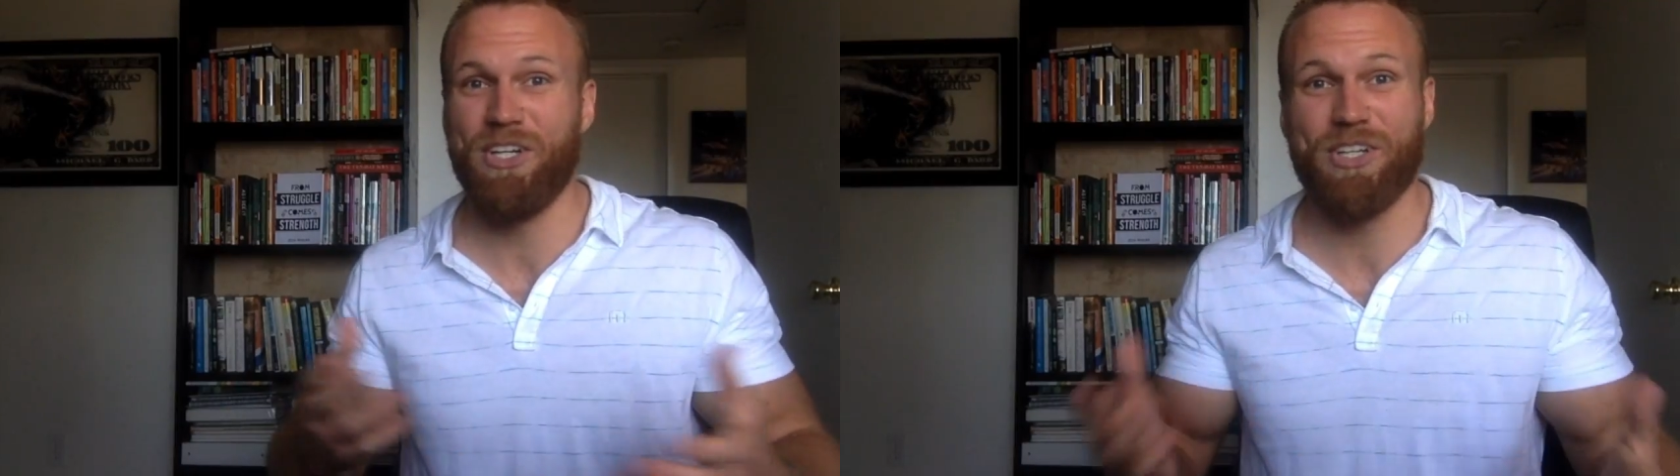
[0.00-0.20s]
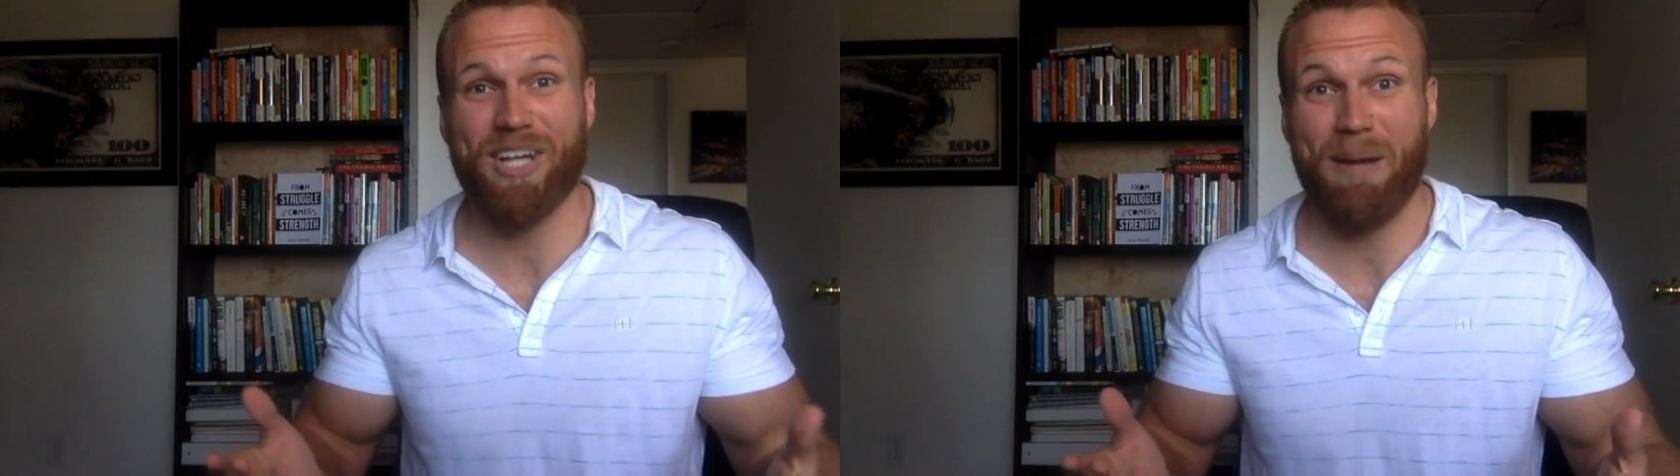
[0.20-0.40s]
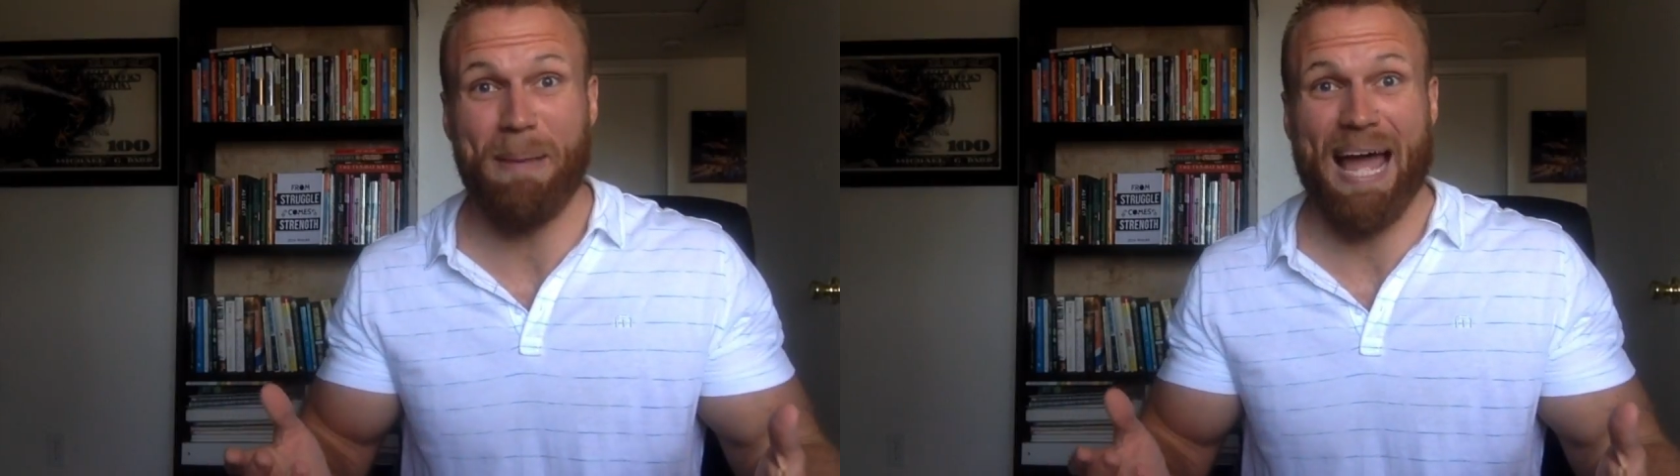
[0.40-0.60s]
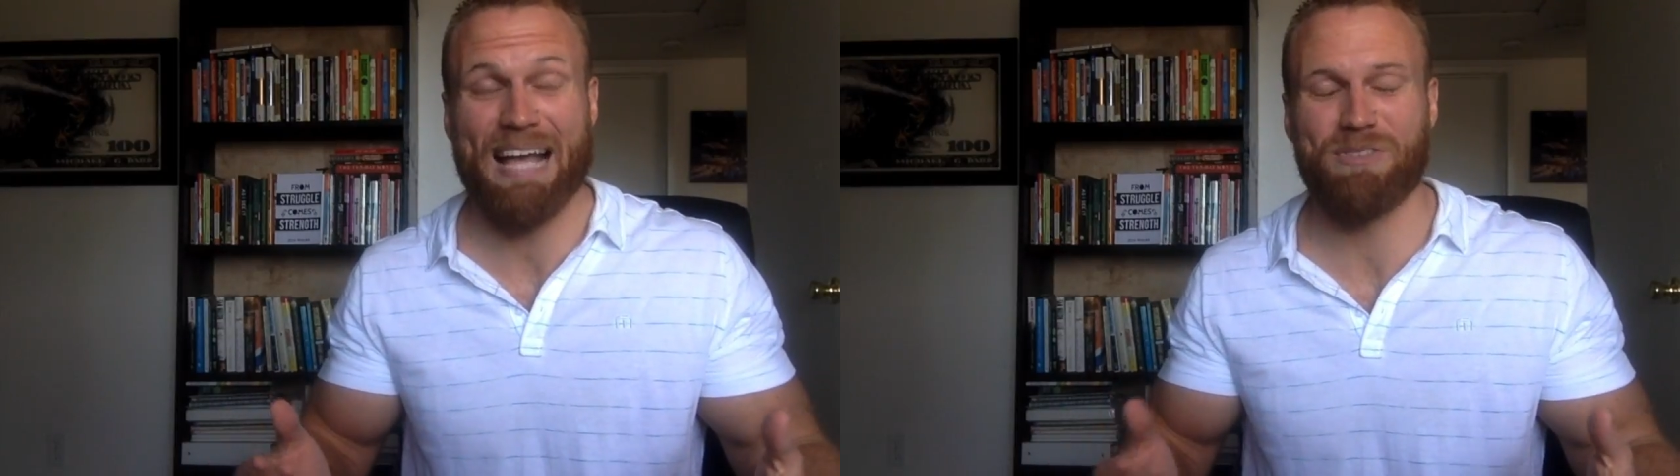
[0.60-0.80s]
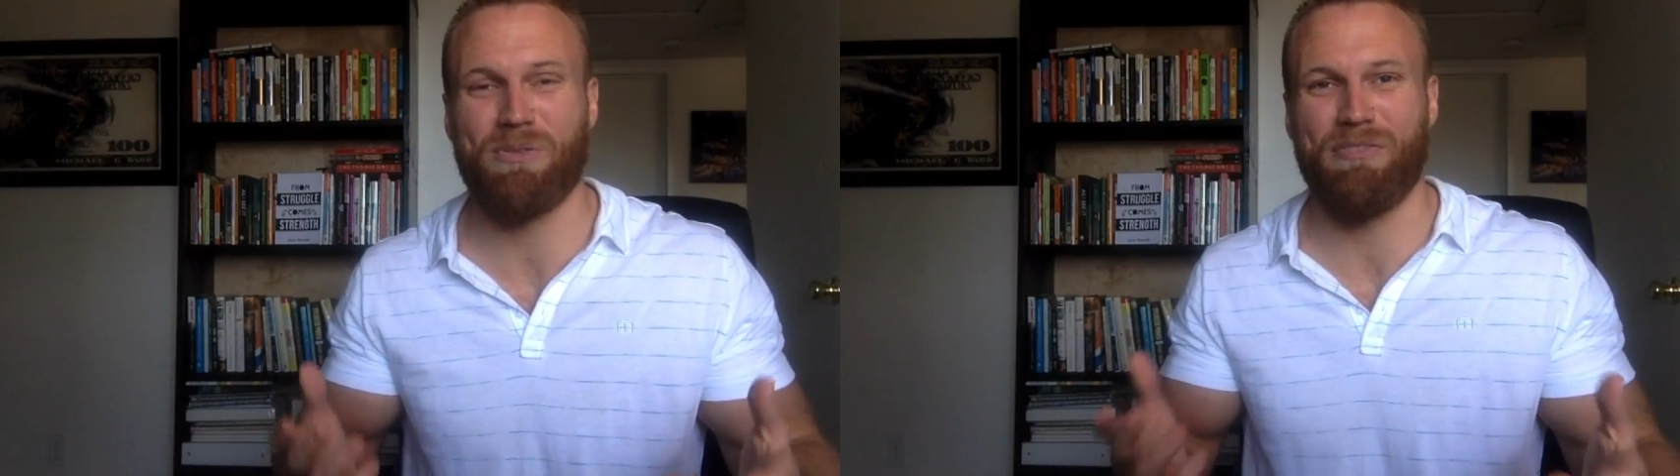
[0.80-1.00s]
you're going to
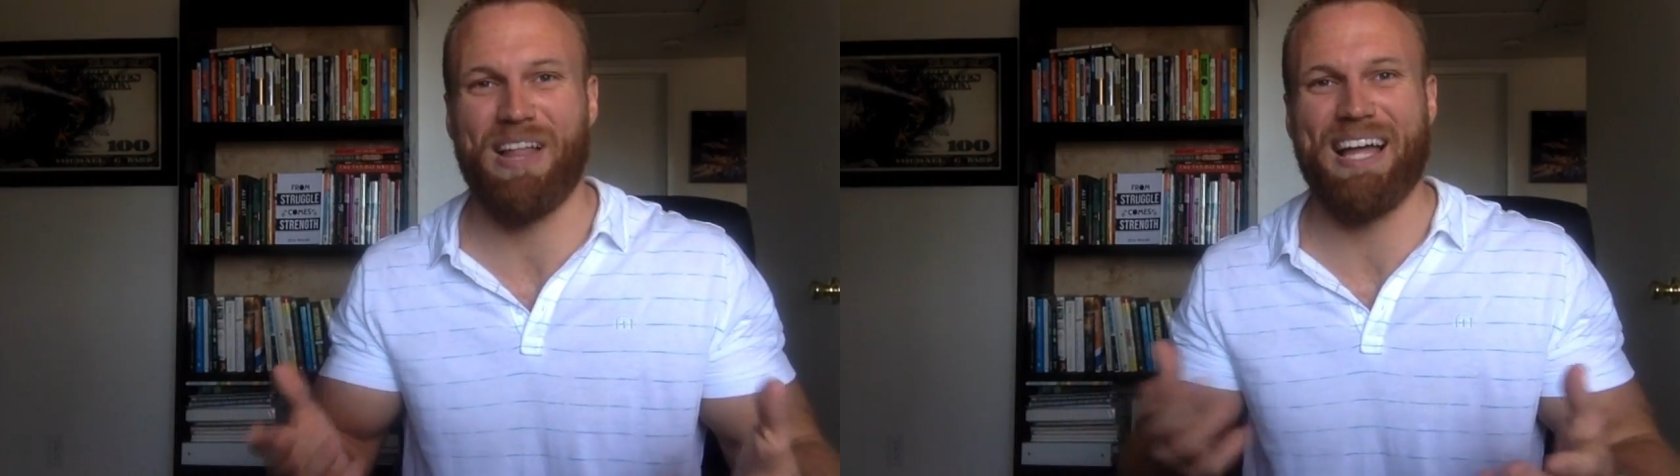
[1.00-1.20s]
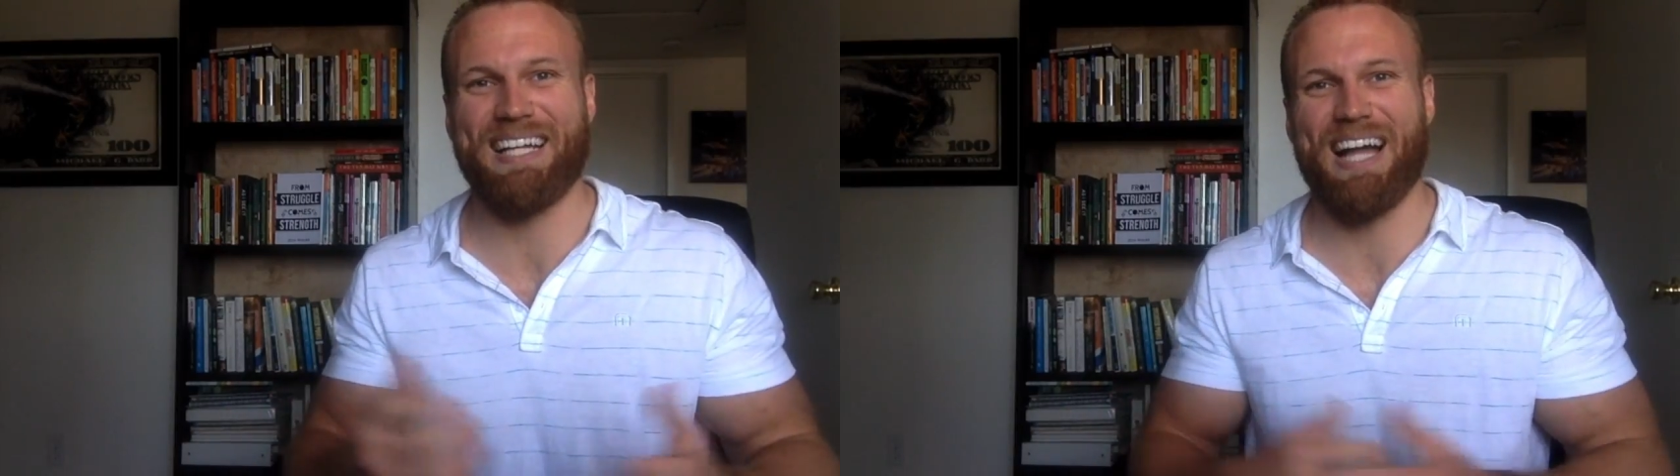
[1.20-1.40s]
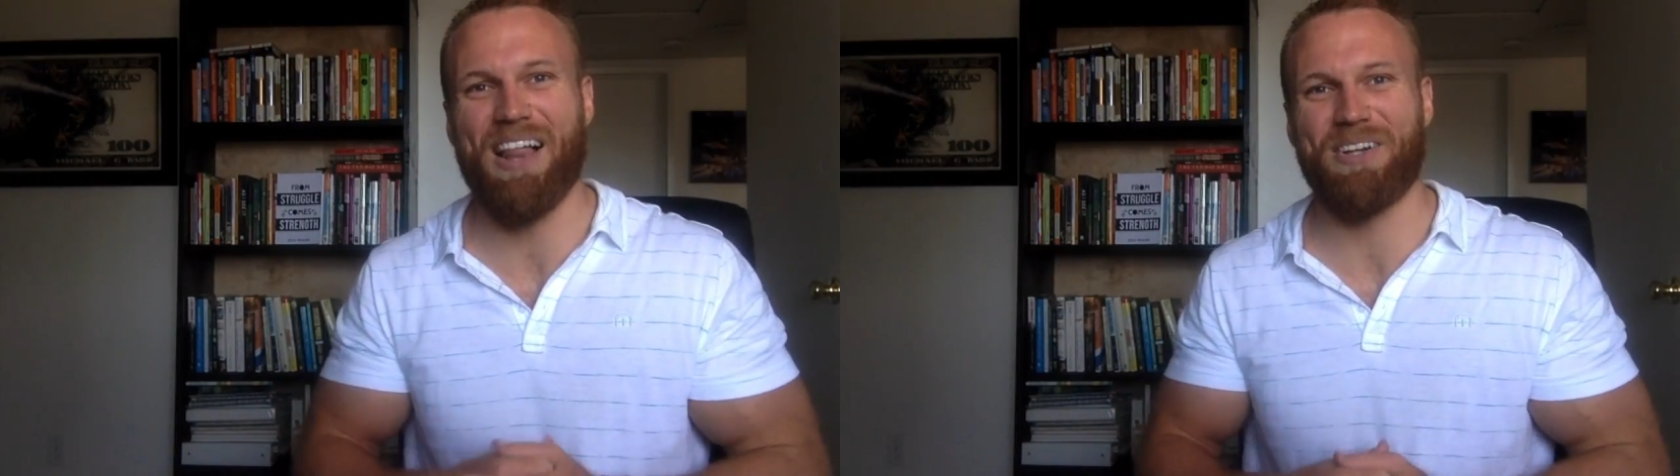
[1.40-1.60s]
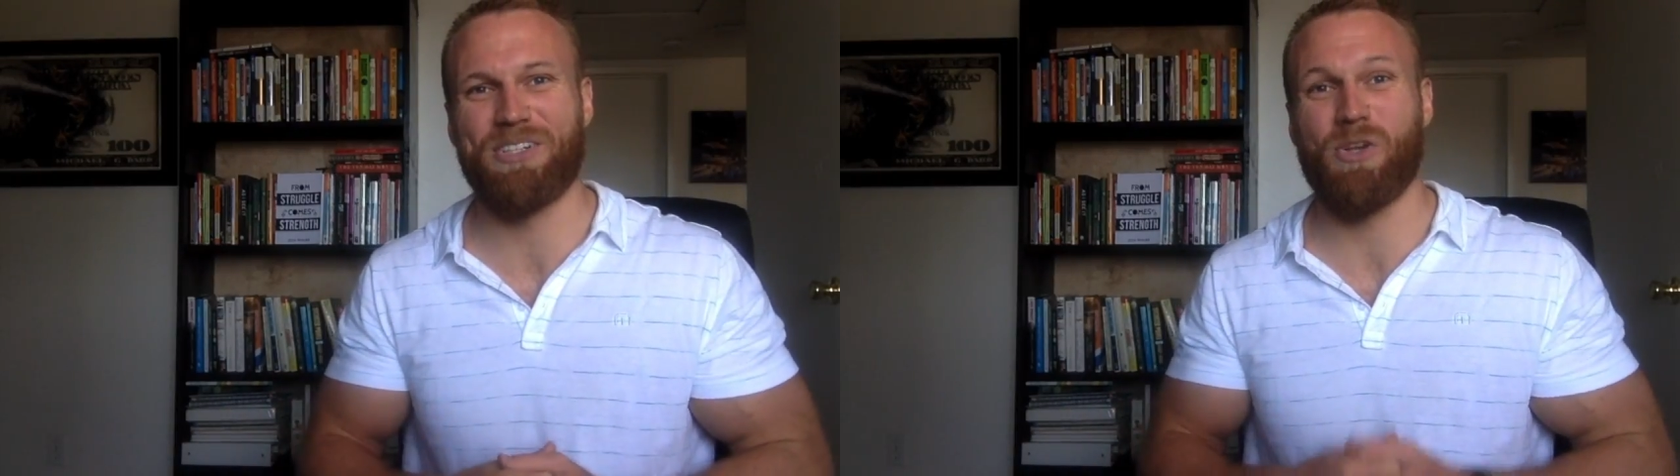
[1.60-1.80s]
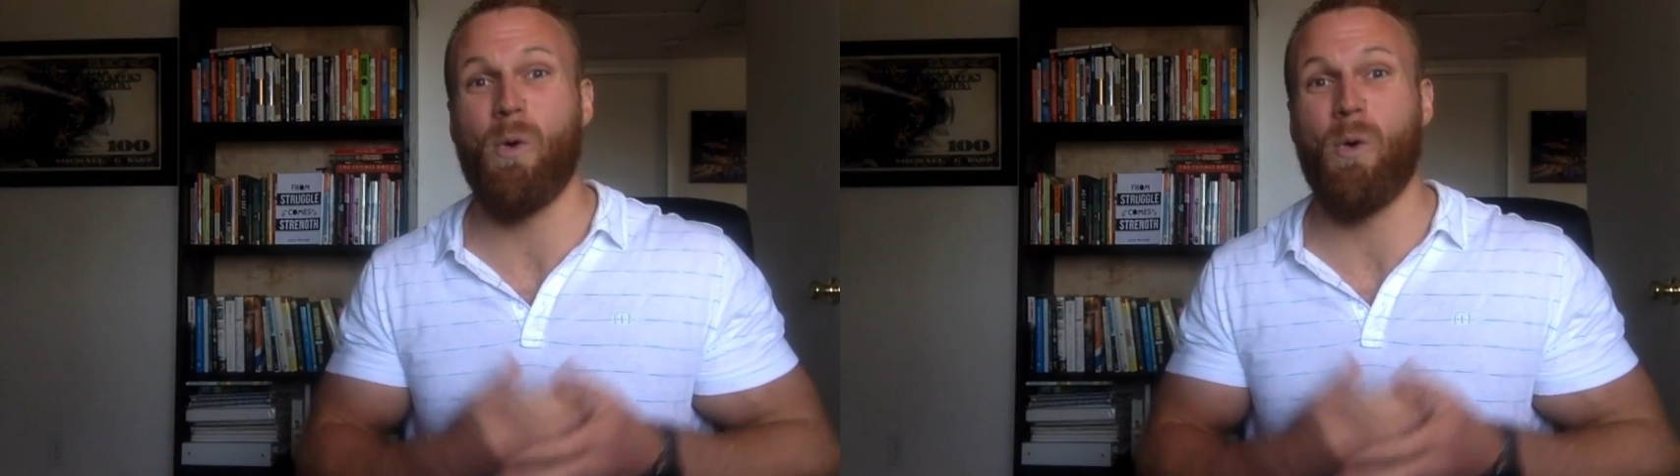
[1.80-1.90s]
pass with flying colors